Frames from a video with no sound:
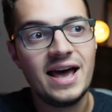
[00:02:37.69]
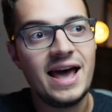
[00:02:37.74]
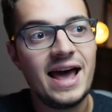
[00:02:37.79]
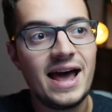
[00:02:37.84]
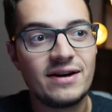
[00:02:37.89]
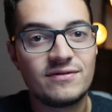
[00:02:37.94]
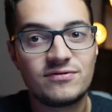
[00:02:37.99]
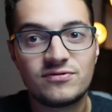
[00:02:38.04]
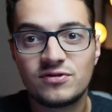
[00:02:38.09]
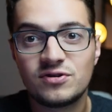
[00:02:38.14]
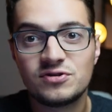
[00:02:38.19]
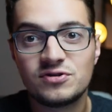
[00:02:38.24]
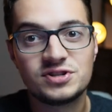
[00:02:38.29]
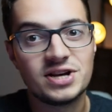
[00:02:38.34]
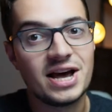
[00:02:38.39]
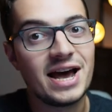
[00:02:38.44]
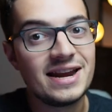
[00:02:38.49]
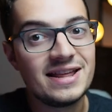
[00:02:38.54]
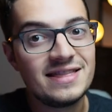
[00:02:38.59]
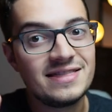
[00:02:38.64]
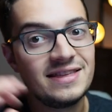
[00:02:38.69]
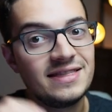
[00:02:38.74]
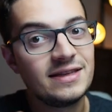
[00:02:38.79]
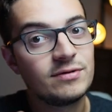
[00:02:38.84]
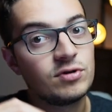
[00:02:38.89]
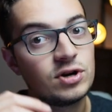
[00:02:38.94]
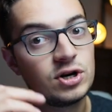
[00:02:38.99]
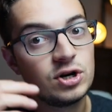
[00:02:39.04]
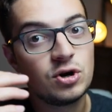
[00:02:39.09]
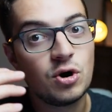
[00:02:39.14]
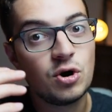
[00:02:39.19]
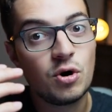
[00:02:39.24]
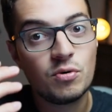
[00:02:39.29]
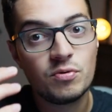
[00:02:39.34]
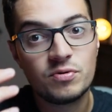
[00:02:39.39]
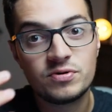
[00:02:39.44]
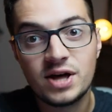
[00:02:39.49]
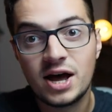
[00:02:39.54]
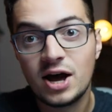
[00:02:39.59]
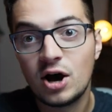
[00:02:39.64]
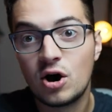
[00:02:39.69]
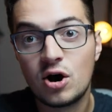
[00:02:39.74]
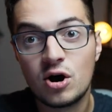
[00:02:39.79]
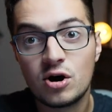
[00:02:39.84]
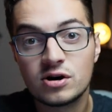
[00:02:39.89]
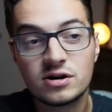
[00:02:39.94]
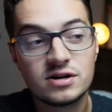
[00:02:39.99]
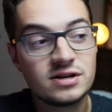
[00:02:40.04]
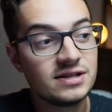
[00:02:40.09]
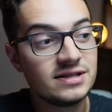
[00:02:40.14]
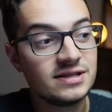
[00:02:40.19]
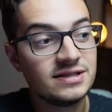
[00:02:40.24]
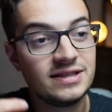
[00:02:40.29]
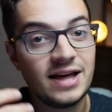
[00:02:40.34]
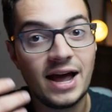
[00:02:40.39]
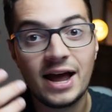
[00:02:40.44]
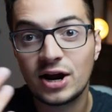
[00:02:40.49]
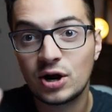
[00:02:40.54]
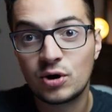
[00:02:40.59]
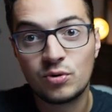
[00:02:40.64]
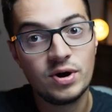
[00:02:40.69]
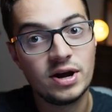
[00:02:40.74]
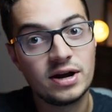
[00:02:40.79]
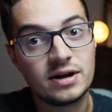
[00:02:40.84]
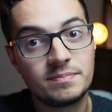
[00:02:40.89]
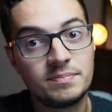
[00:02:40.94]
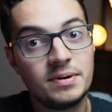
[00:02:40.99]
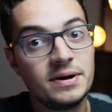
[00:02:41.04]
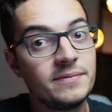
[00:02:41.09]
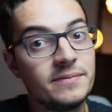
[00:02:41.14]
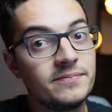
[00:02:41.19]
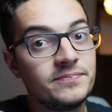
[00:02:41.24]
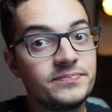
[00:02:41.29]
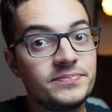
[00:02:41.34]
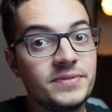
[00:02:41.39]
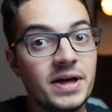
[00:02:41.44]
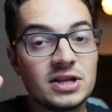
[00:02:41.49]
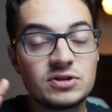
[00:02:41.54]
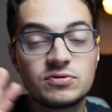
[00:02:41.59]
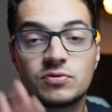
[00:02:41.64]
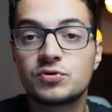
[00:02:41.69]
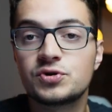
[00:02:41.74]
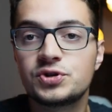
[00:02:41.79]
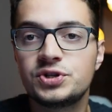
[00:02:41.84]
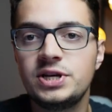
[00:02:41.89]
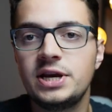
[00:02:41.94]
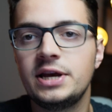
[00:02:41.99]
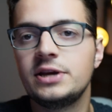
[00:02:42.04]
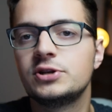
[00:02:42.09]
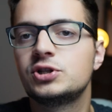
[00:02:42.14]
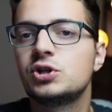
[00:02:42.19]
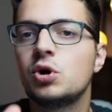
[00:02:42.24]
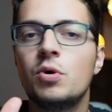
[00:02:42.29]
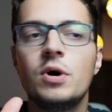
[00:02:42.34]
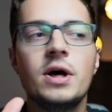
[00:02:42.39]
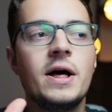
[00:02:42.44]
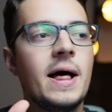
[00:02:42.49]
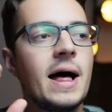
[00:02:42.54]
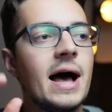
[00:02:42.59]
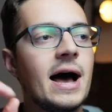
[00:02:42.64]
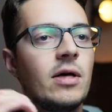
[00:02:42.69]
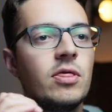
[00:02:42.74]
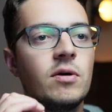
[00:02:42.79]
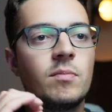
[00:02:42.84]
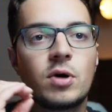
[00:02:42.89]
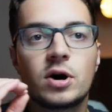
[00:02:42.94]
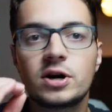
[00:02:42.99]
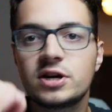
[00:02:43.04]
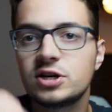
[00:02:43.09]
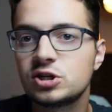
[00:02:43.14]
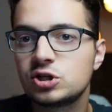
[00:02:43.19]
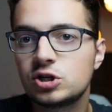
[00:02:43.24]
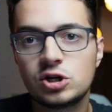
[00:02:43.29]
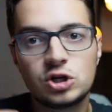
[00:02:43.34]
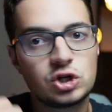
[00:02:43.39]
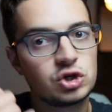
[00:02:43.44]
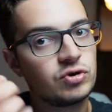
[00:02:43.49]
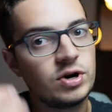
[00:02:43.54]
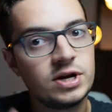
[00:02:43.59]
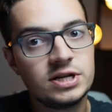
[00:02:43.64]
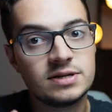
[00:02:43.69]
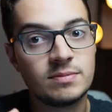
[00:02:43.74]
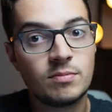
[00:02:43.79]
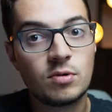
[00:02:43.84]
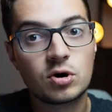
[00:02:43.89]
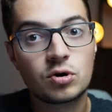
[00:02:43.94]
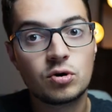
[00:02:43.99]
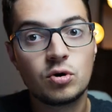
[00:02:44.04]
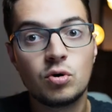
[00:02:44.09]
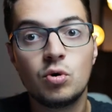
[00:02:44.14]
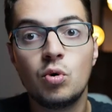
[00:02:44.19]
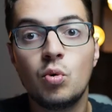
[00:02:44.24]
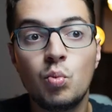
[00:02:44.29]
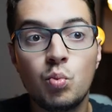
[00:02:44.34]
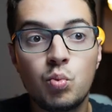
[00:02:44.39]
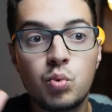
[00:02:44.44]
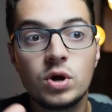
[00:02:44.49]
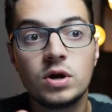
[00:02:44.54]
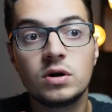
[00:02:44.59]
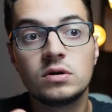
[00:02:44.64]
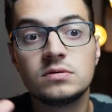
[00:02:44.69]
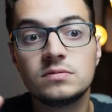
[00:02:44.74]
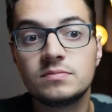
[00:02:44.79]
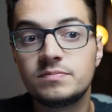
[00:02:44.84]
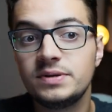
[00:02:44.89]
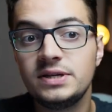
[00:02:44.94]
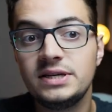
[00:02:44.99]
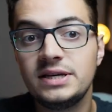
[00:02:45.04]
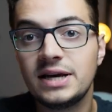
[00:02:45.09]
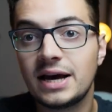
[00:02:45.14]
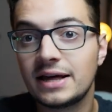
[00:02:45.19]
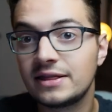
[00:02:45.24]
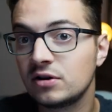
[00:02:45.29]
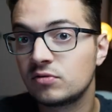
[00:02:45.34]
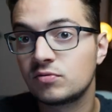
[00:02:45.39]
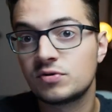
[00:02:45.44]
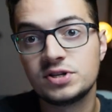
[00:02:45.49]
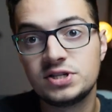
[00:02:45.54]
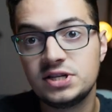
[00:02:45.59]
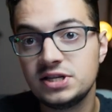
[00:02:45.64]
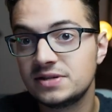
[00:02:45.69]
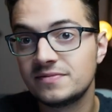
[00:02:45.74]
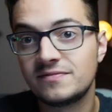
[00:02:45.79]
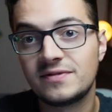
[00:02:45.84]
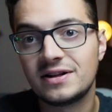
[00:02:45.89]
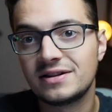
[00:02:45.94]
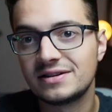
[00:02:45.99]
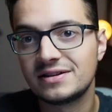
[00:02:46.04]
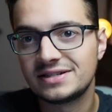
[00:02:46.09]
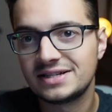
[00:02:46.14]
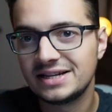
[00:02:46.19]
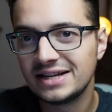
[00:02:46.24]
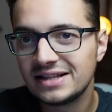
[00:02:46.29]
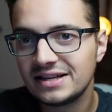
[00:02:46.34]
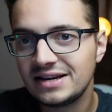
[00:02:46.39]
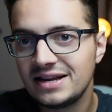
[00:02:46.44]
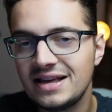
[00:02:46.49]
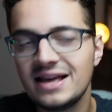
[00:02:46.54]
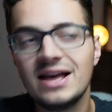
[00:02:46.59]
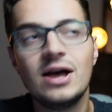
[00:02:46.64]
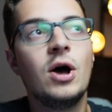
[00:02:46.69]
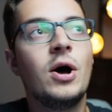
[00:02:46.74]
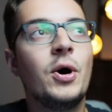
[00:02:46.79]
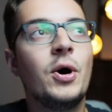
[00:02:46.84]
At first, I didn't think they were going to go that hard, that quick, but that's what we're seeing. So how the market's going to trade tomorrow will be, I think we're going to see some volatility.